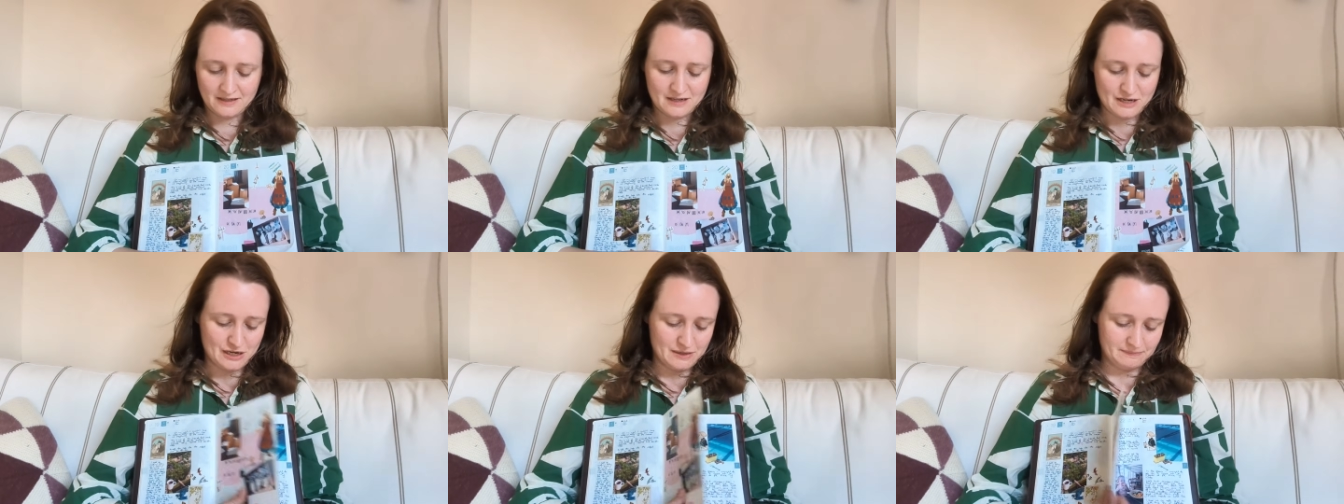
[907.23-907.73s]

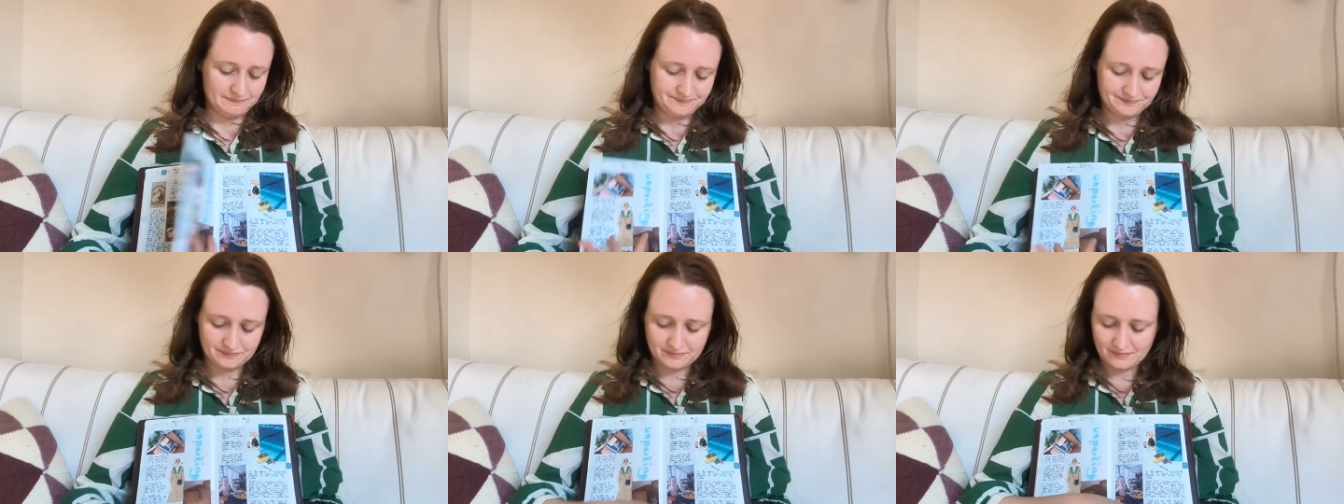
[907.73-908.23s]

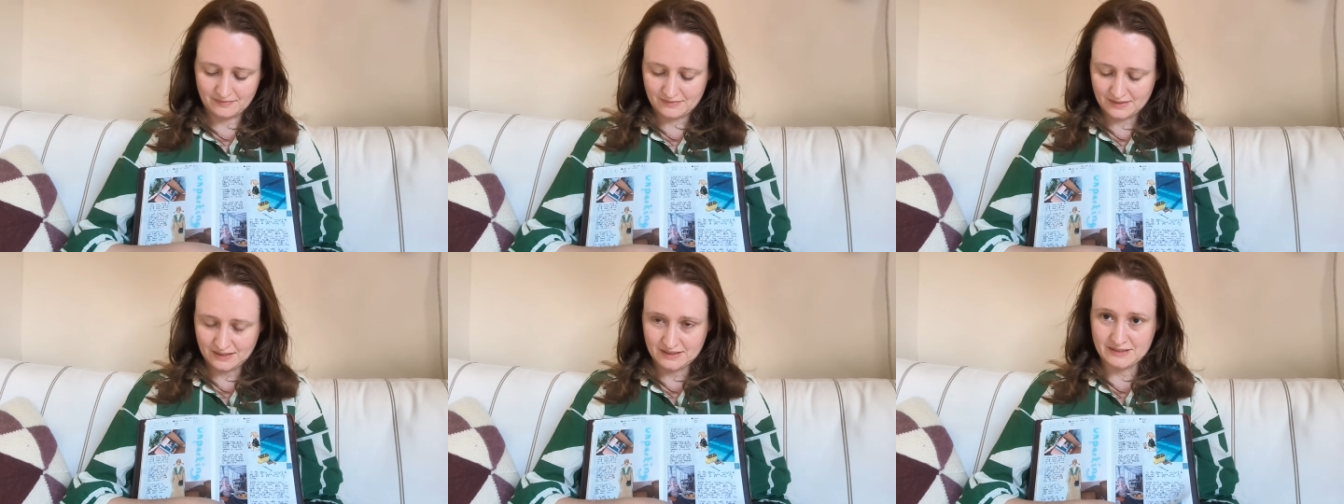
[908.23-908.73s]

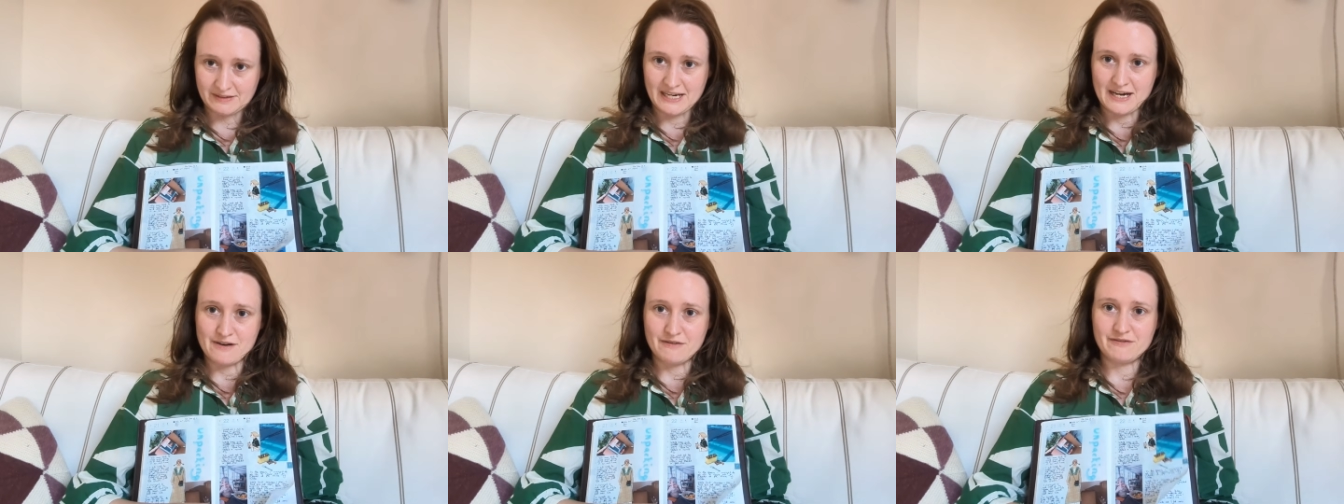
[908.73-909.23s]
So I
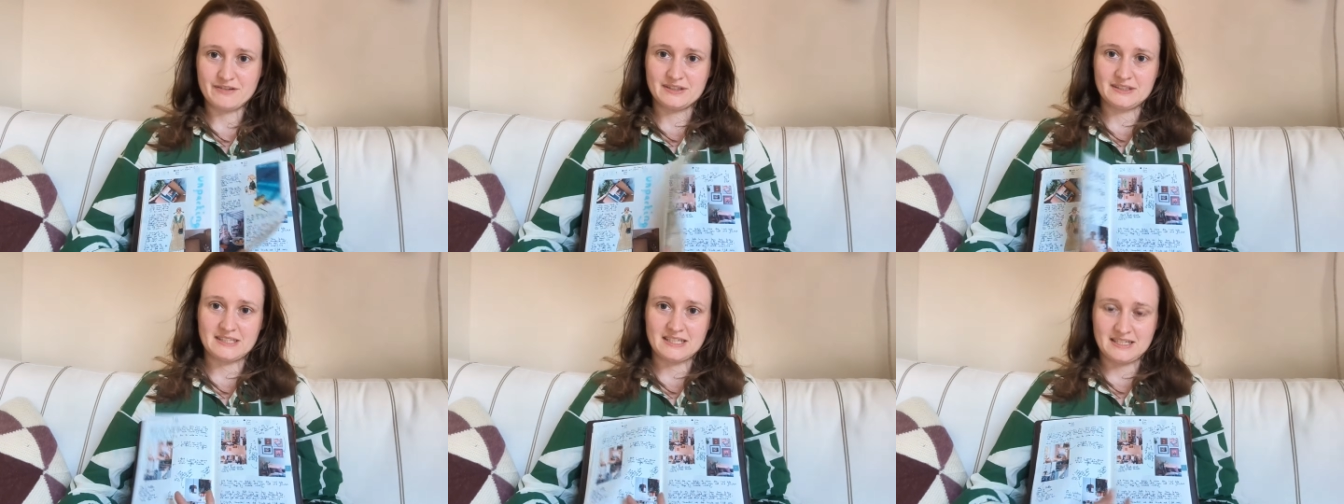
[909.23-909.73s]
have
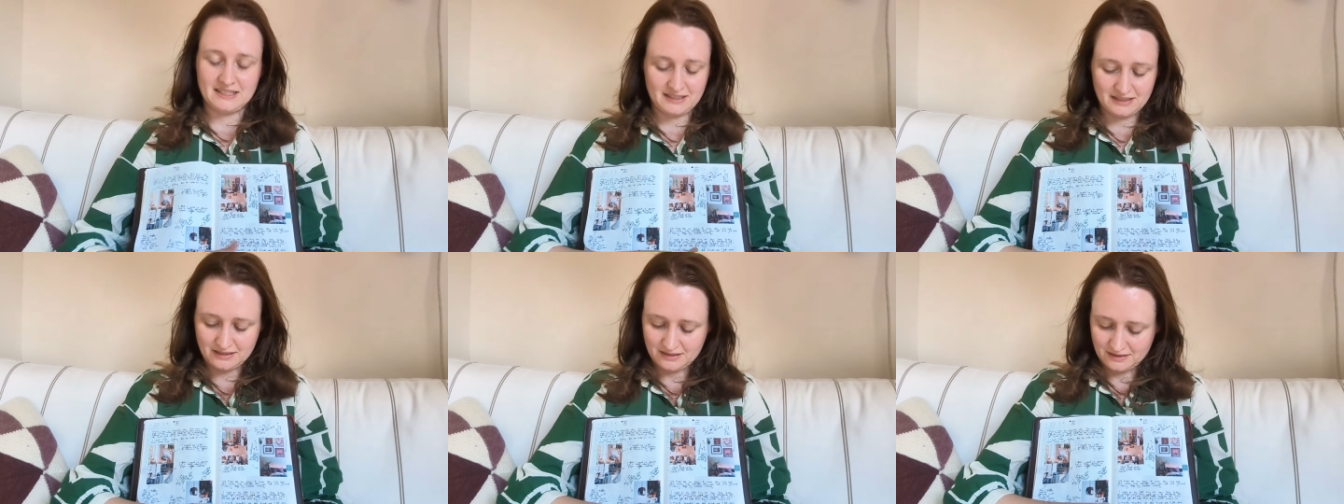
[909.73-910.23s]
filled
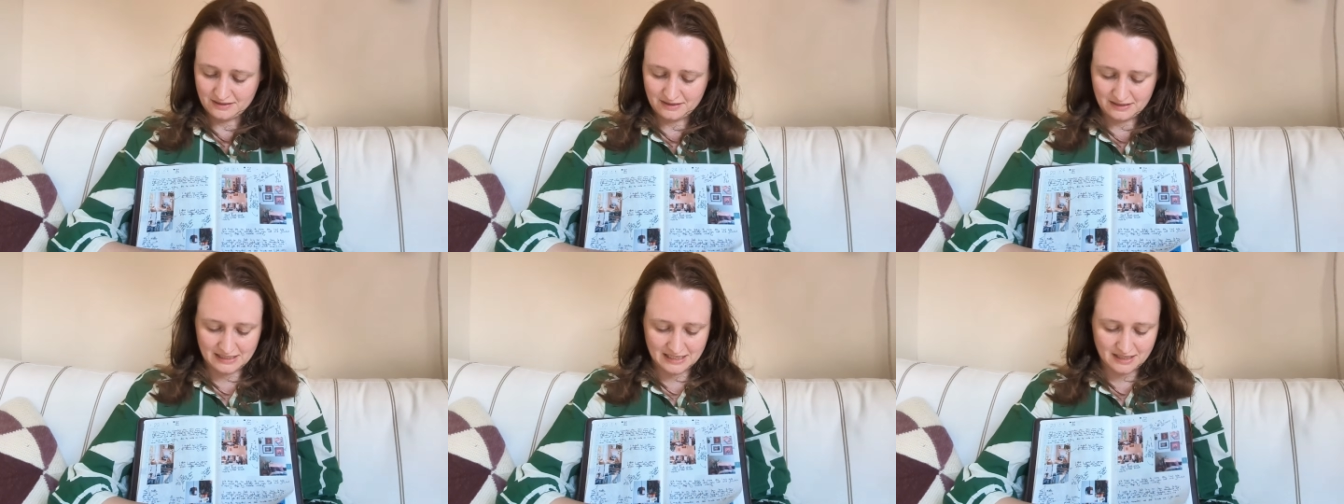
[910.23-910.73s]
in
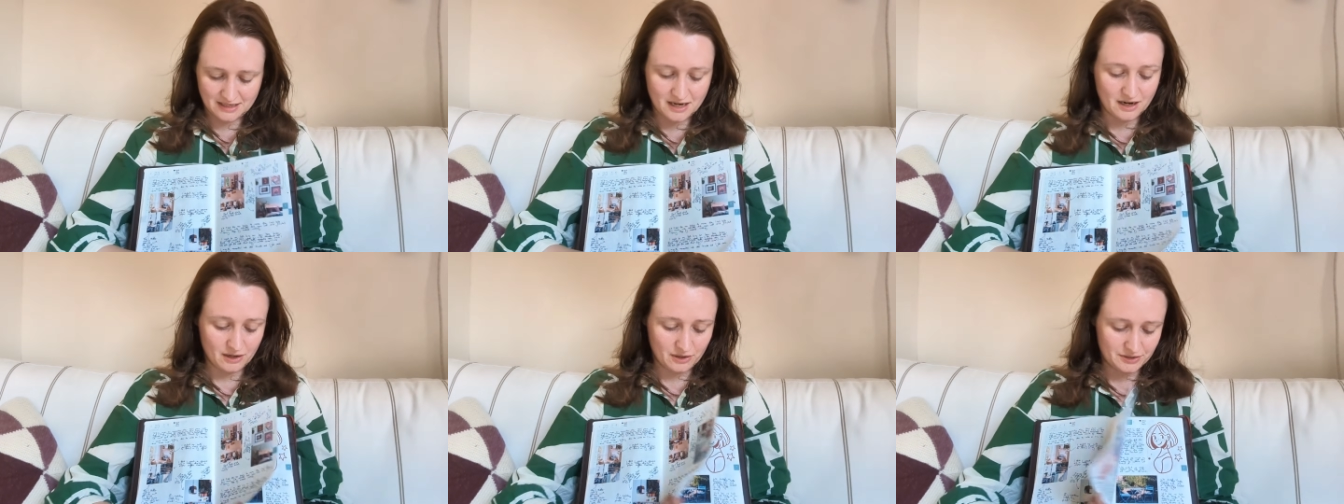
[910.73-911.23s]
like a
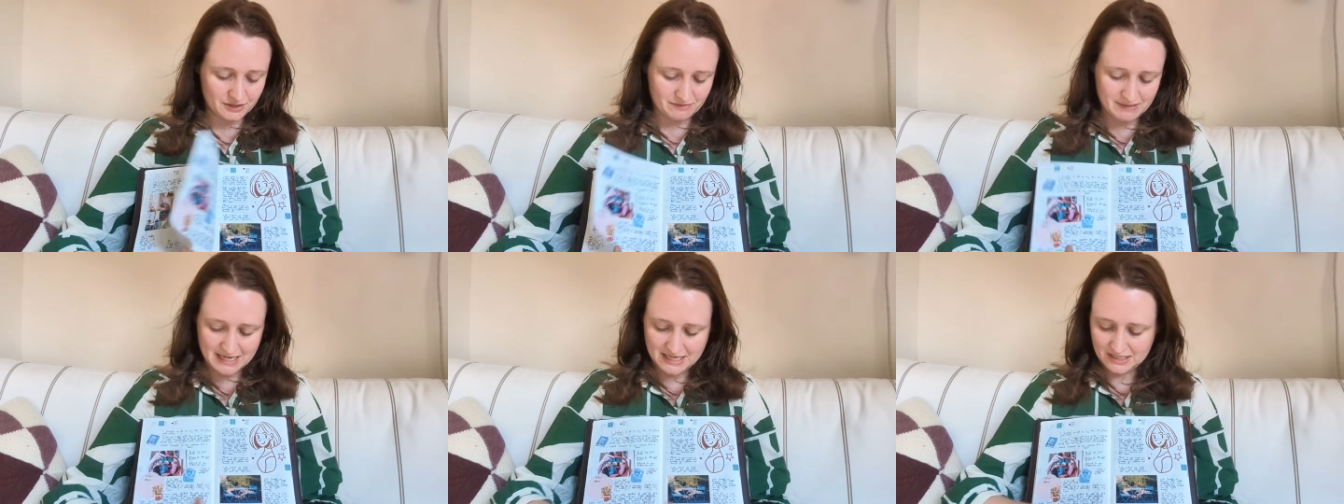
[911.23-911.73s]
lot of
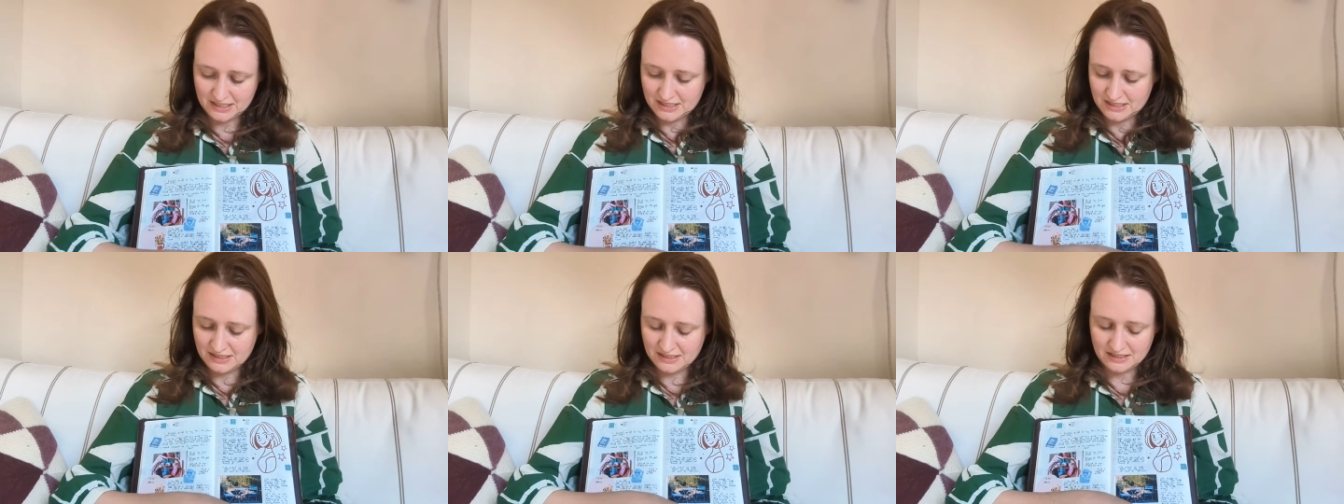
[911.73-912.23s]

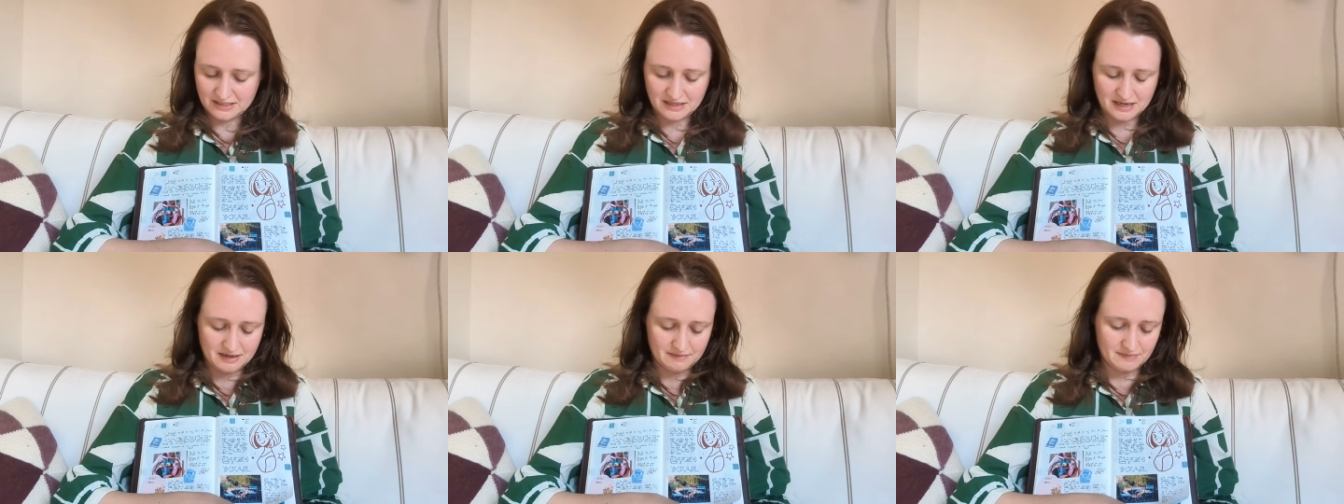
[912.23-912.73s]
pages.
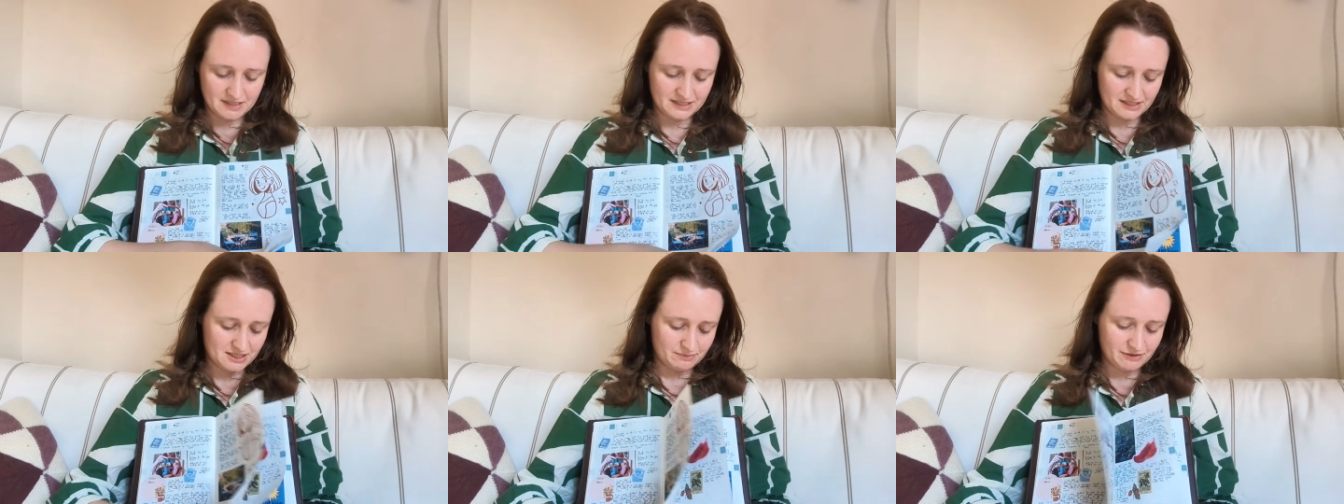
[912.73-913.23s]
I
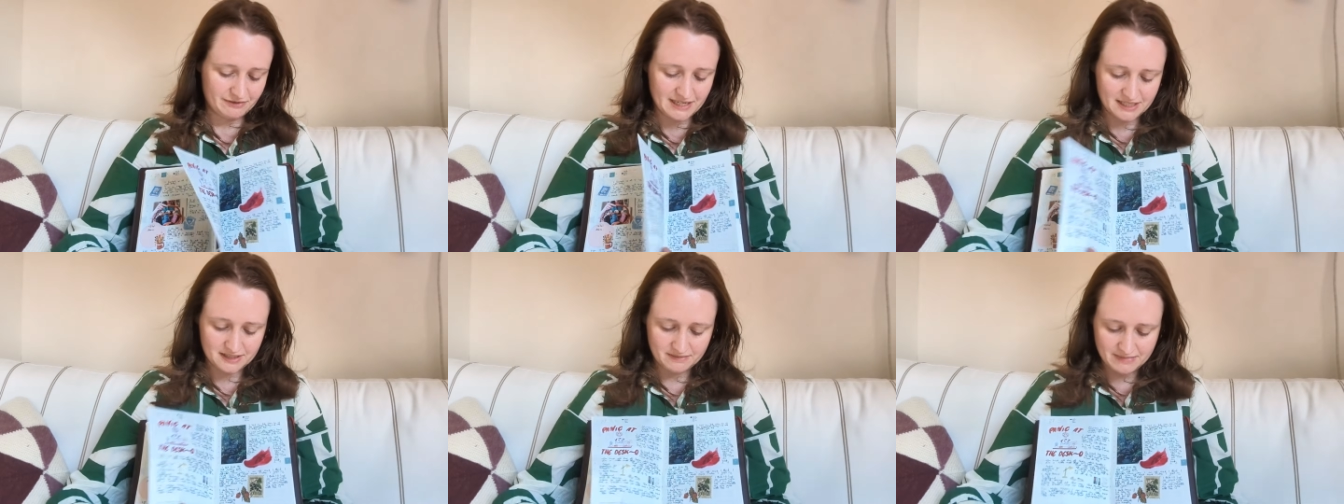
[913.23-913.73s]
did some
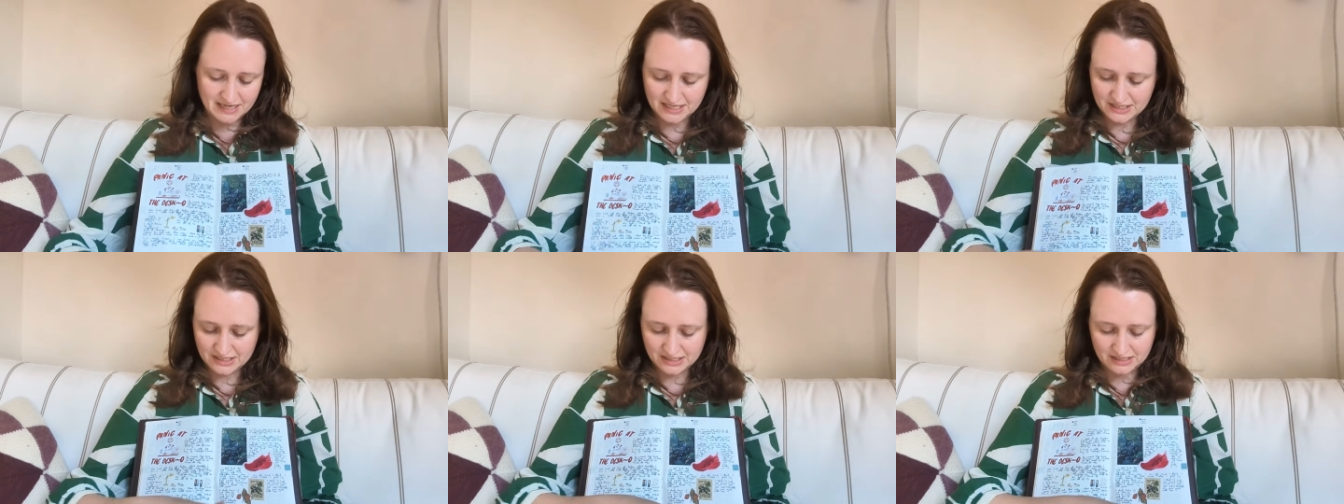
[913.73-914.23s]
reflection
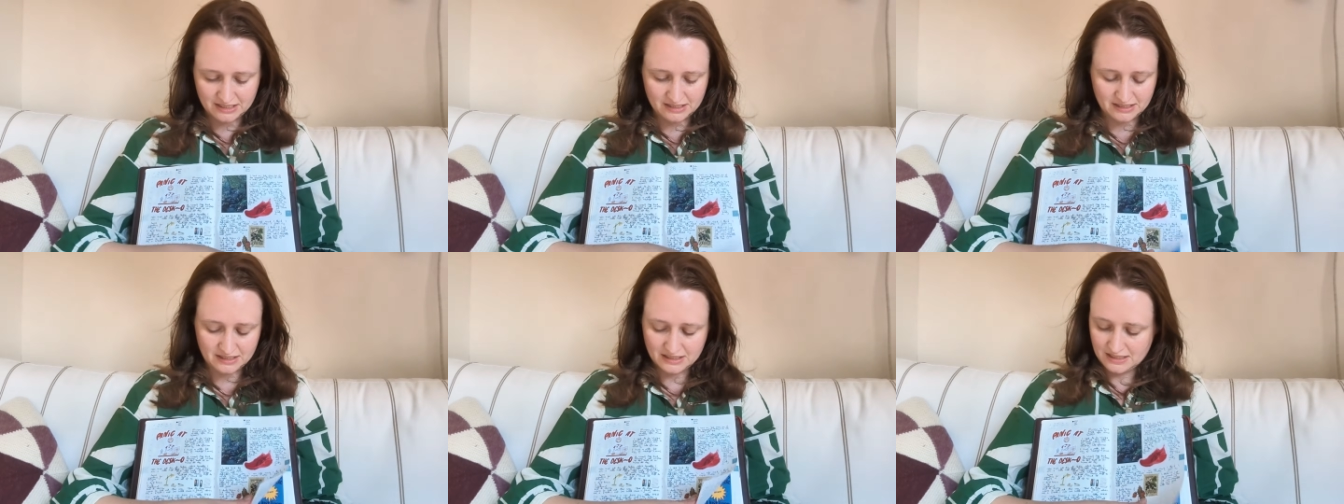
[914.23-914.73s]

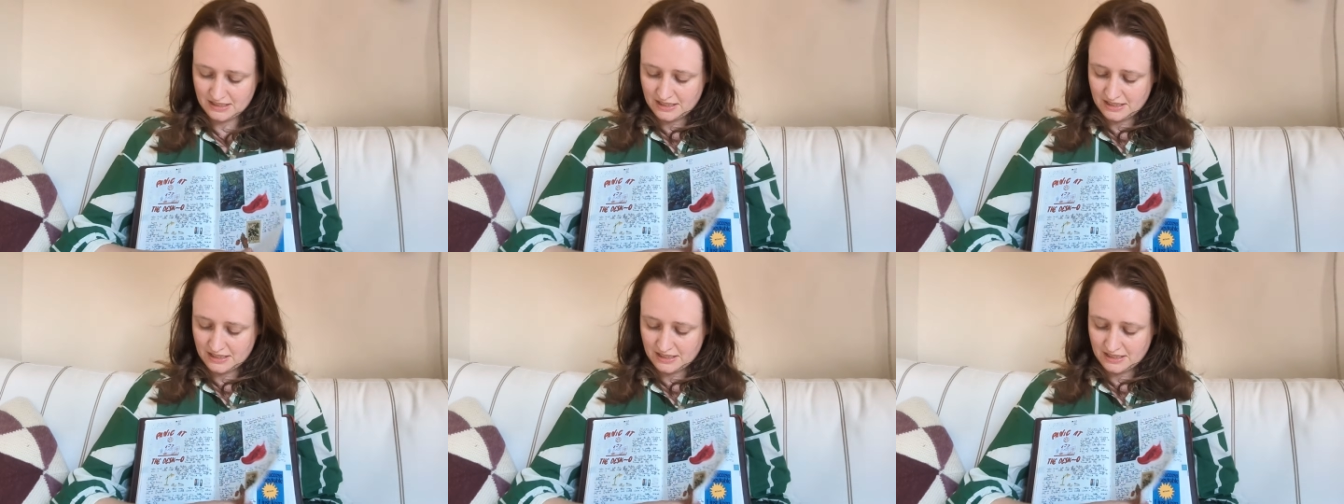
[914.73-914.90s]
pages.